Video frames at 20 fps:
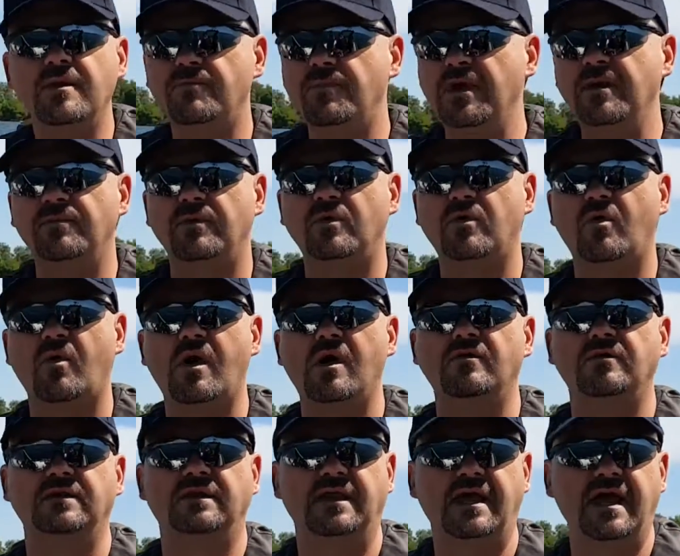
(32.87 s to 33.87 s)
people go
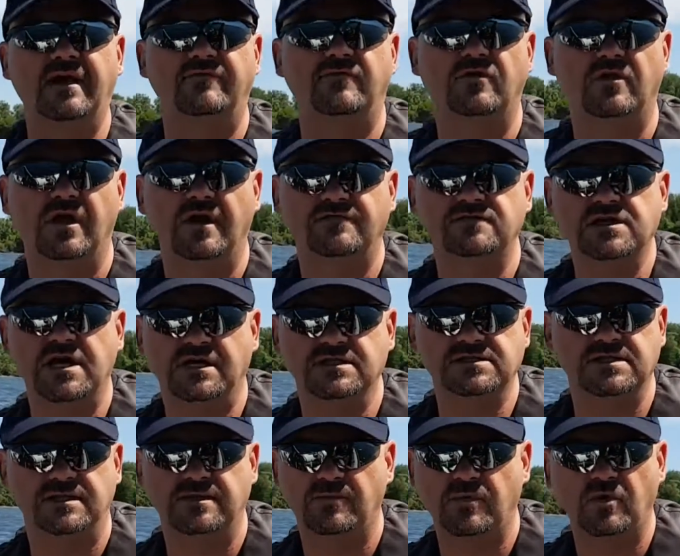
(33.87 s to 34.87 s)
out and they have their life
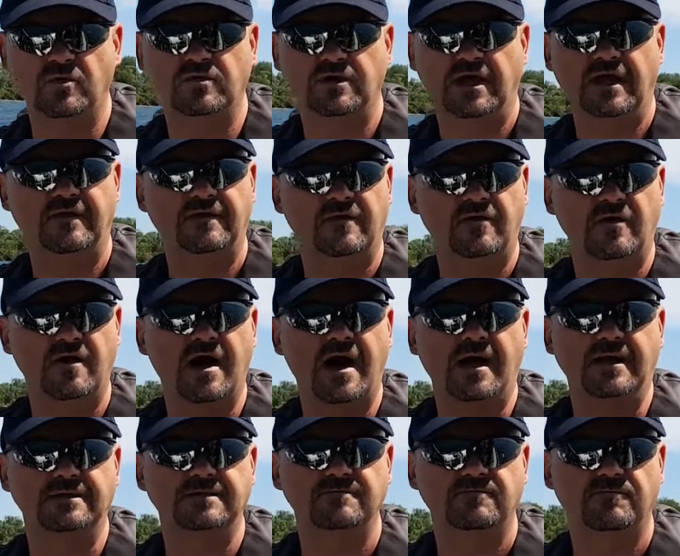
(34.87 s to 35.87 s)
jackets on the boat and they're
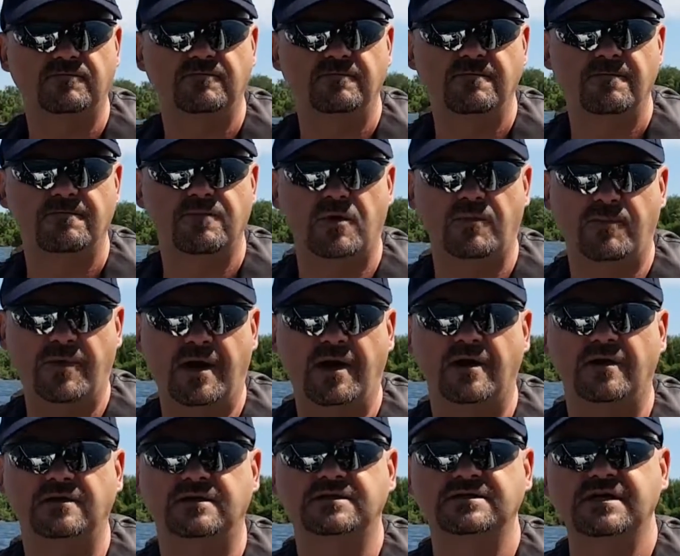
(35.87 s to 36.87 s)
not
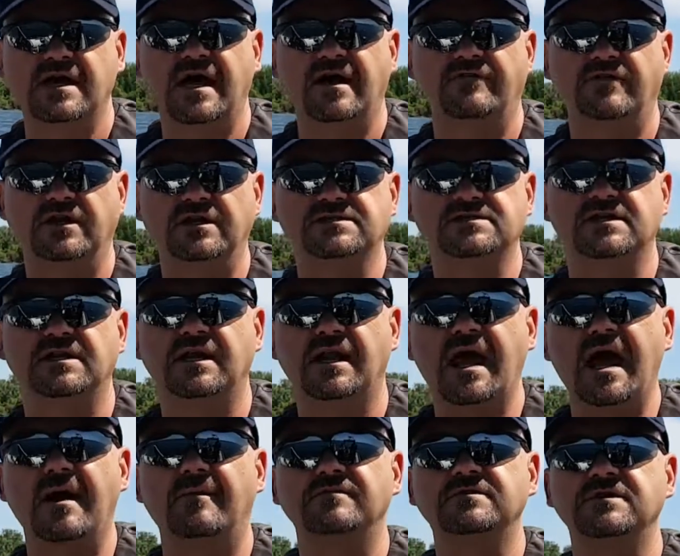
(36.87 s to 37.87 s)
prepared to have an incident
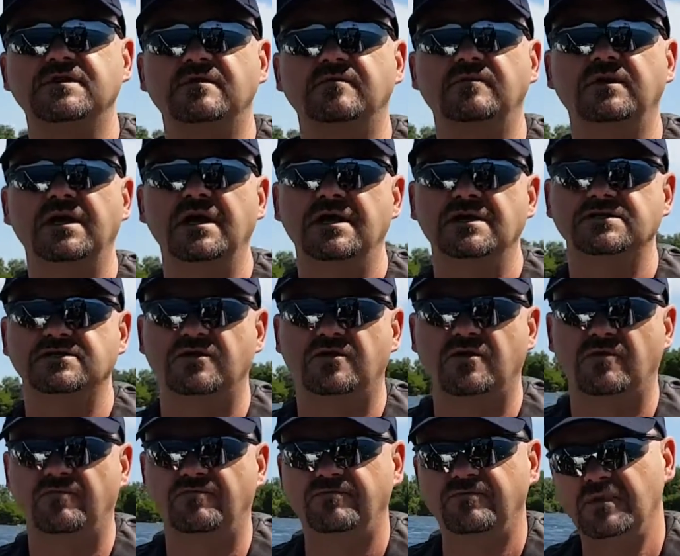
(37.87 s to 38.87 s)
happen to them. So
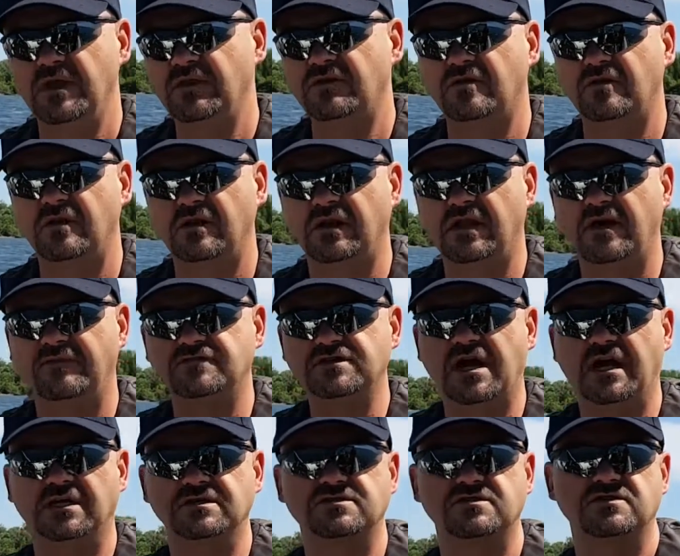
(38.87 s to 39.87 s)
they're either the life
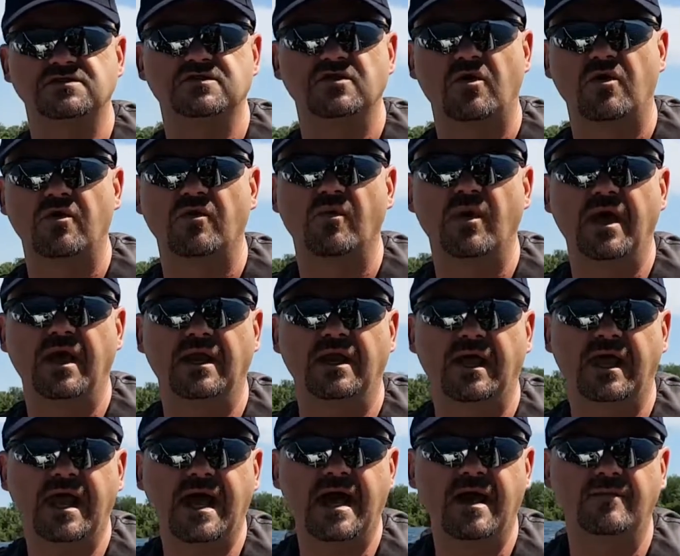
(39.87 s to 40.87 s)
jackets are stored away in a
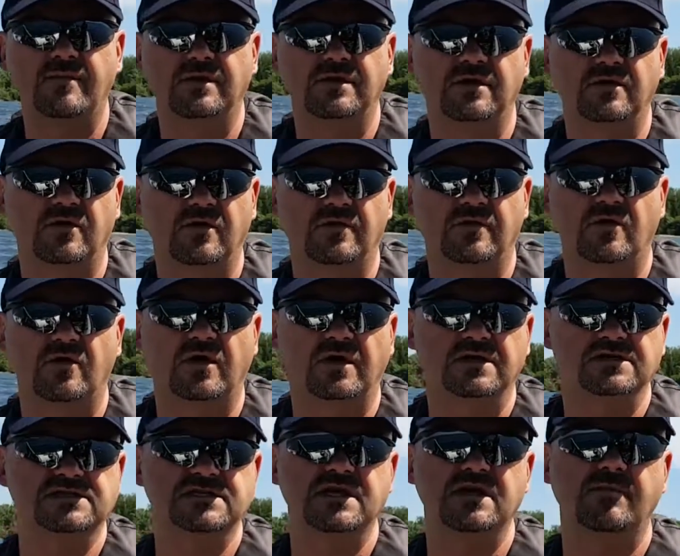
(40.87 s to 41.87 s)
cabin or they're in
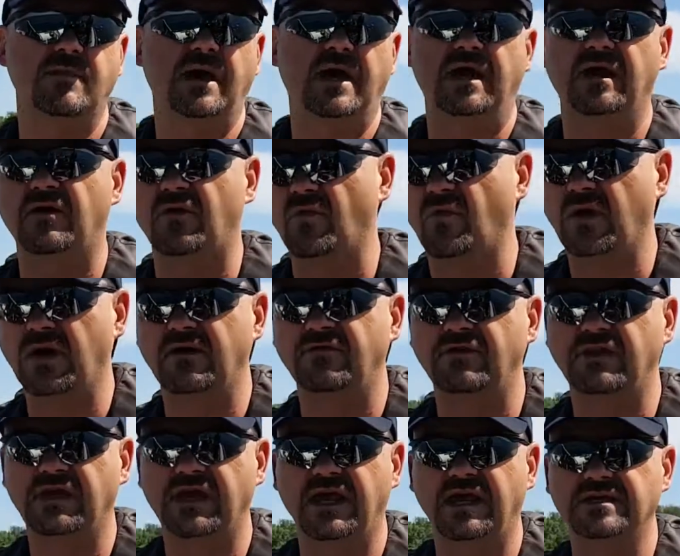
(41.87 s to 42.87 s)
a sea bag or whatever
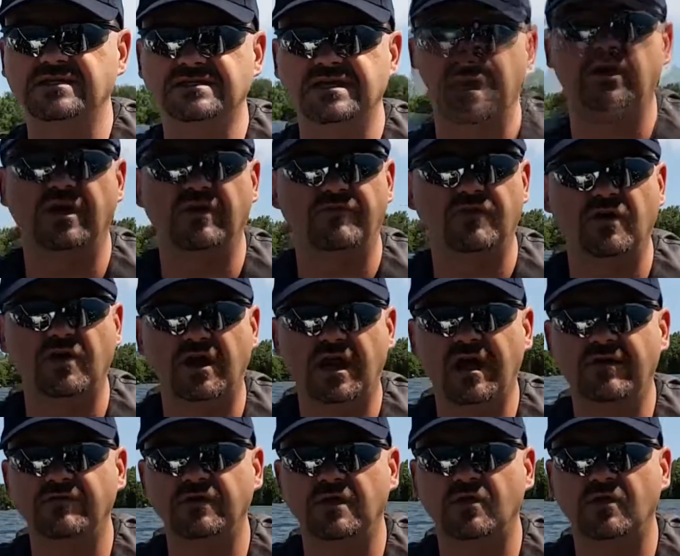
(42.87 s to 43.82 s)
the case. I mean, if you're going to have the